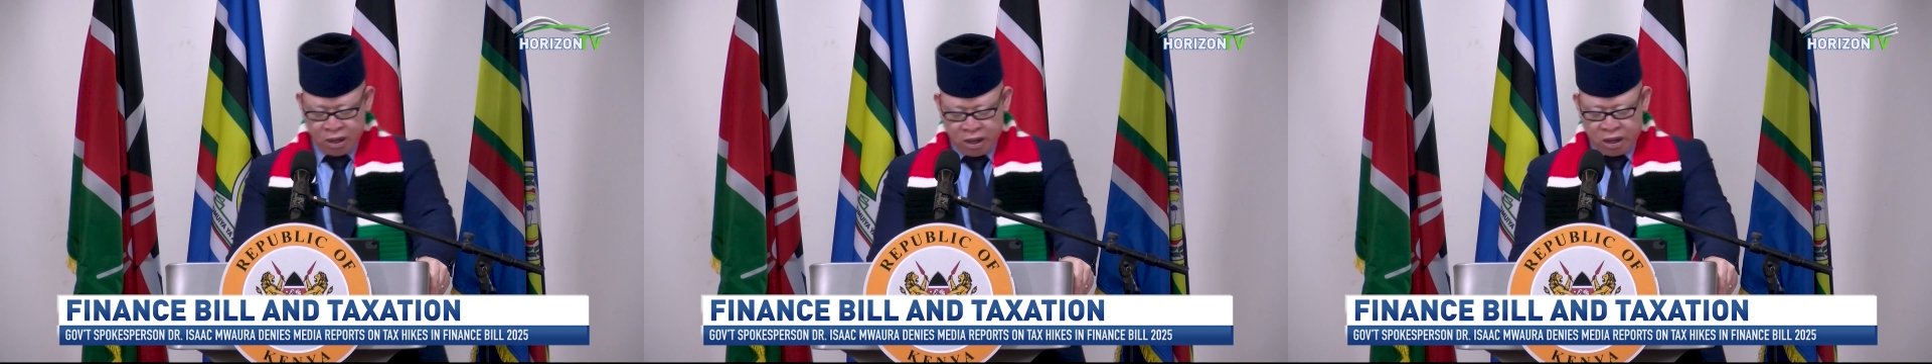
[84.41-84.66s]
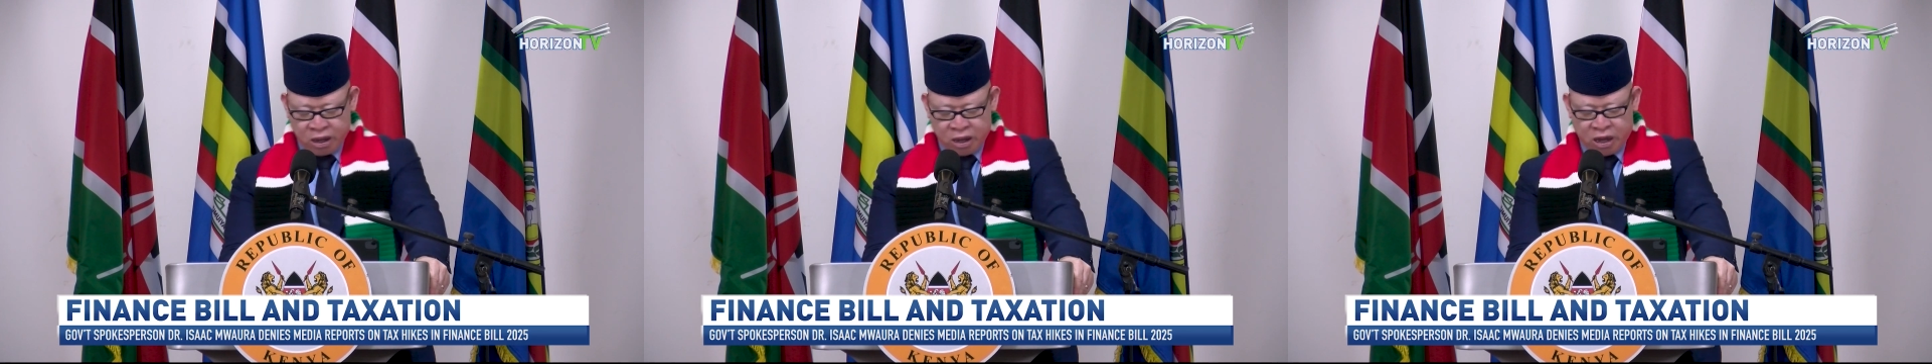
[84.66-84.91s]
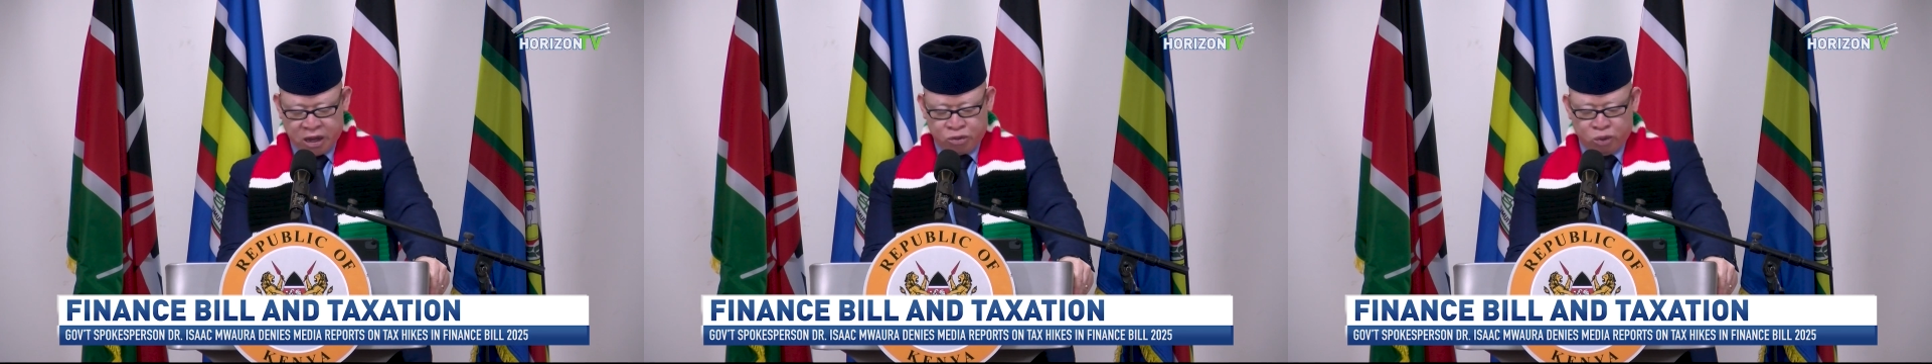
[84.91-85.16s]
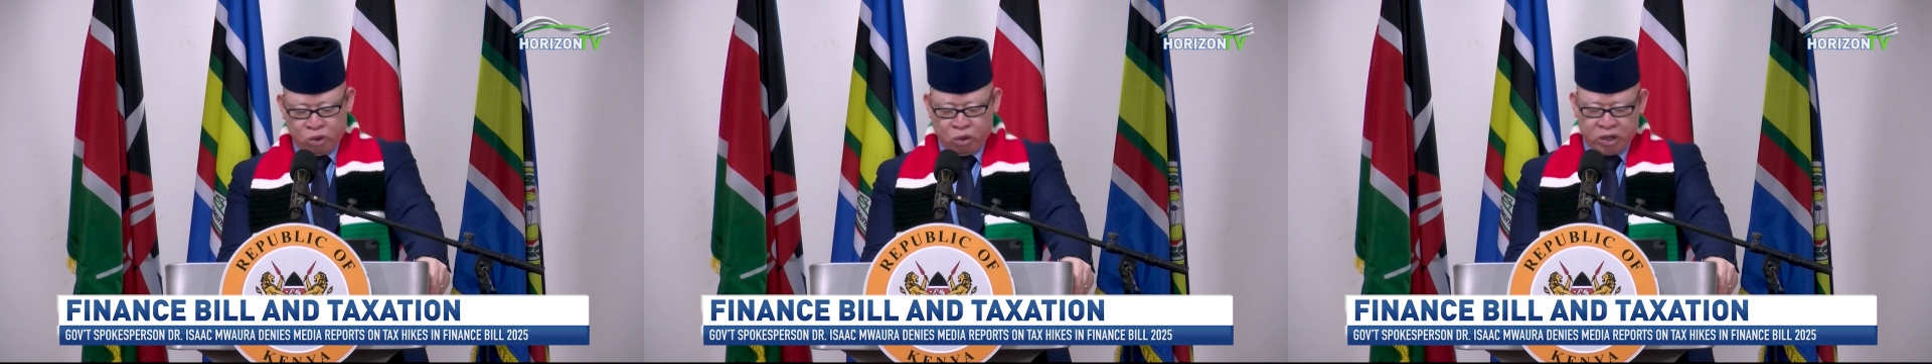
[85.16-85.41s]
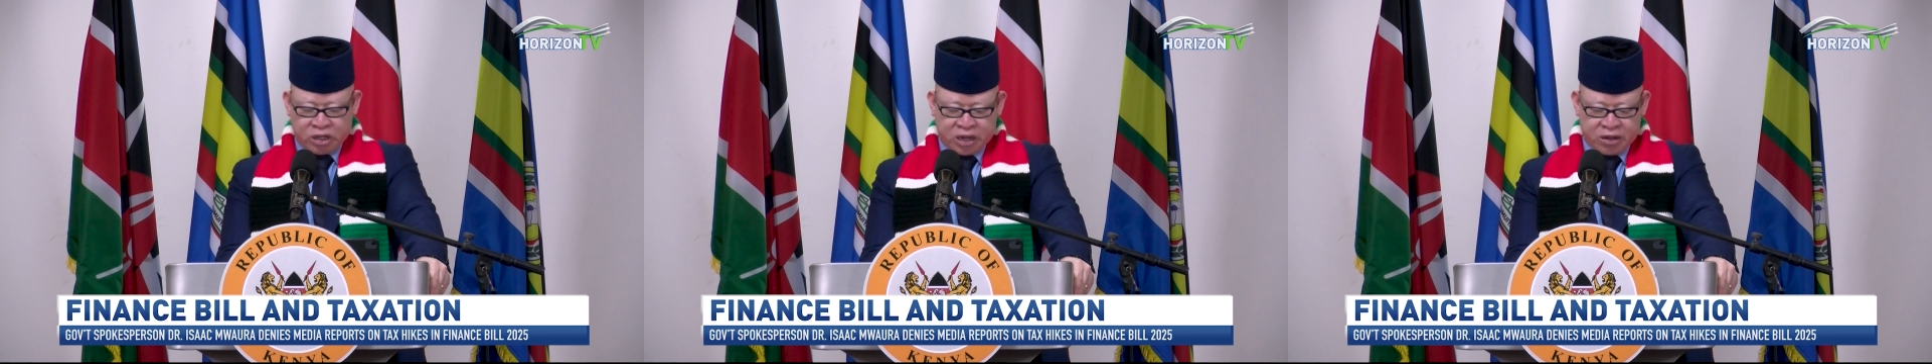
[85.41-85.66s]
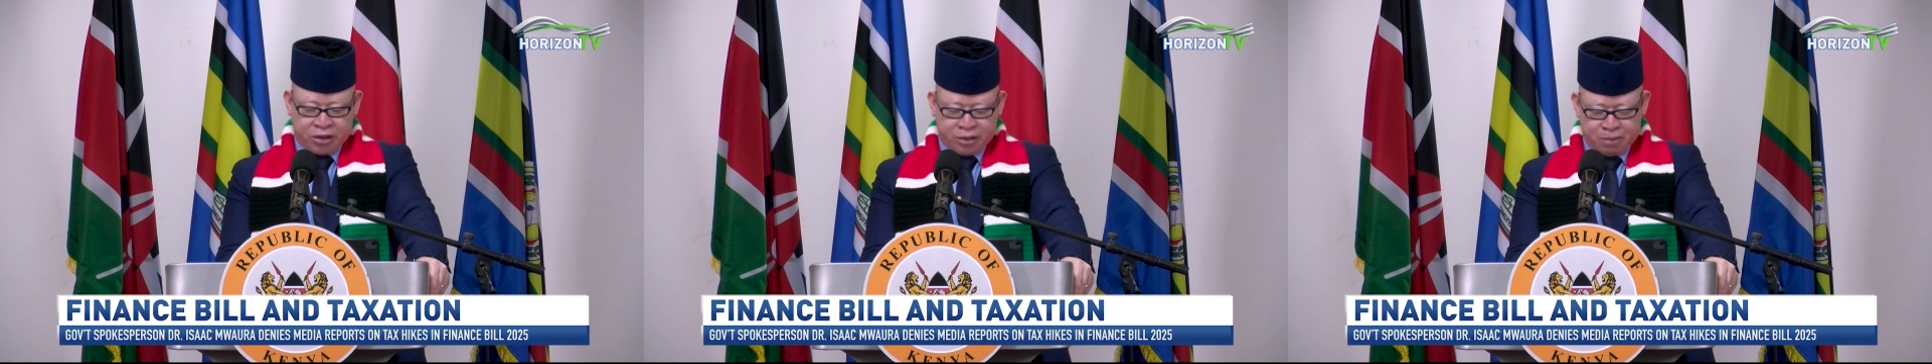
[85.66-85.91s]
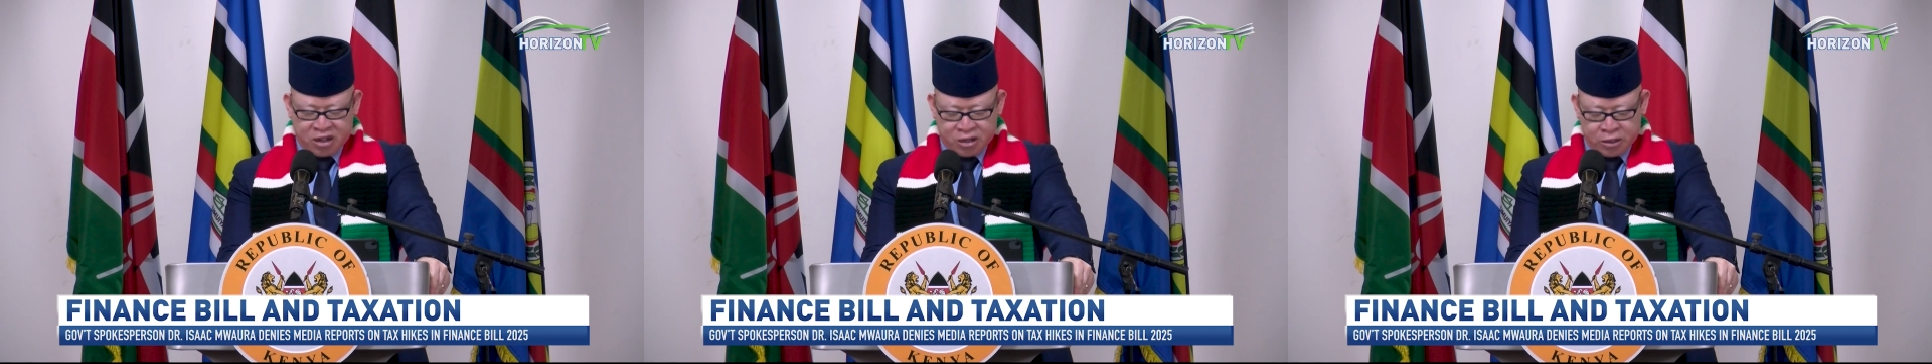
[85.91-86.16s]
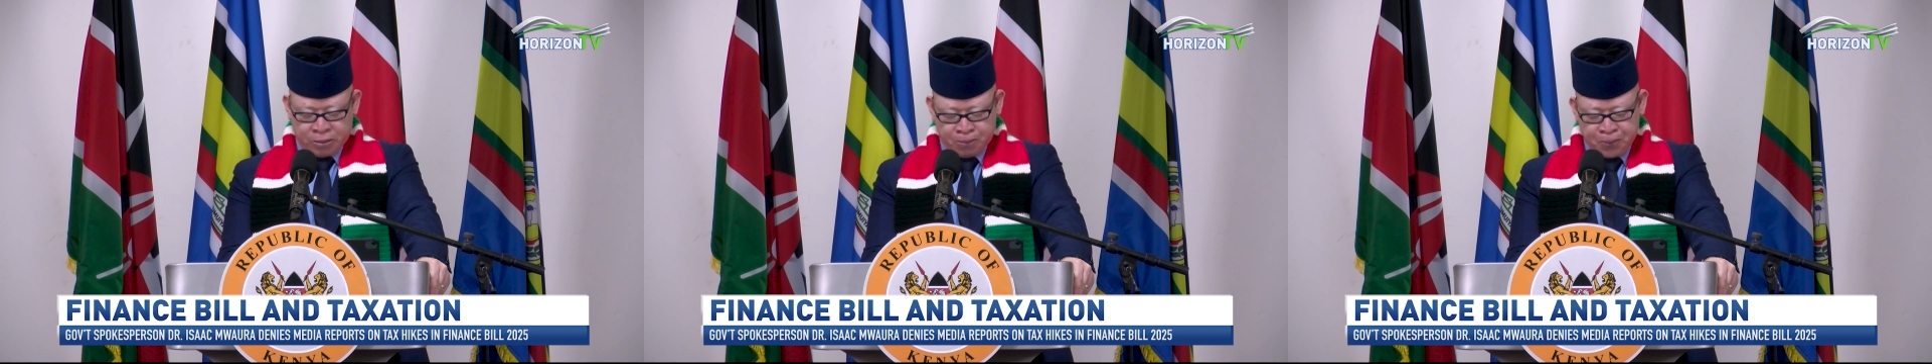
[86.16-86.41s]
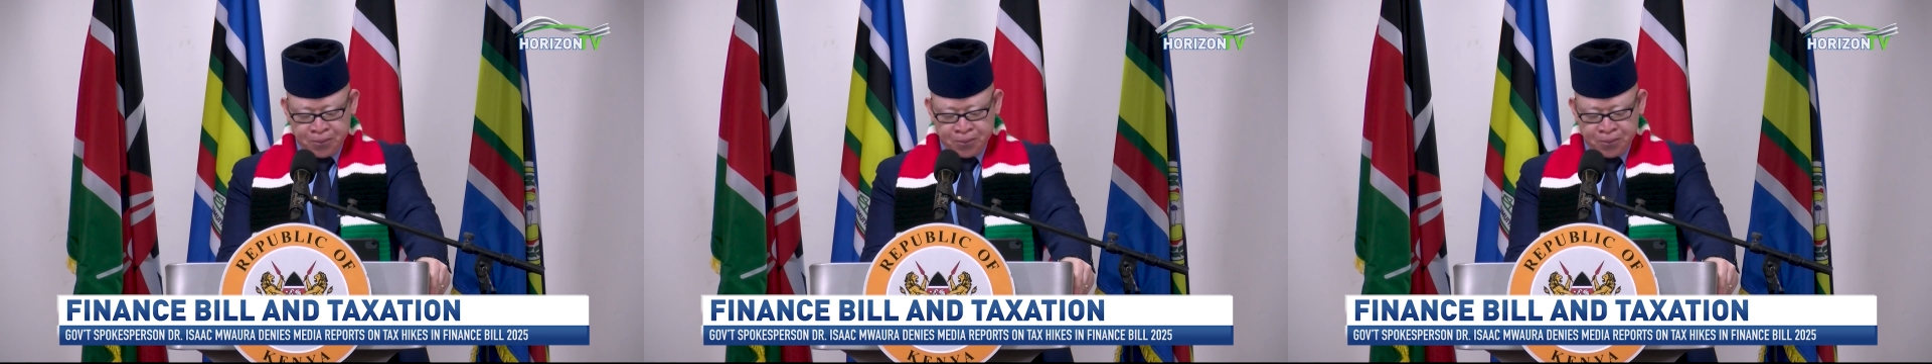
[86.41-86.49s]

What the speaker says: as we know it as the budget.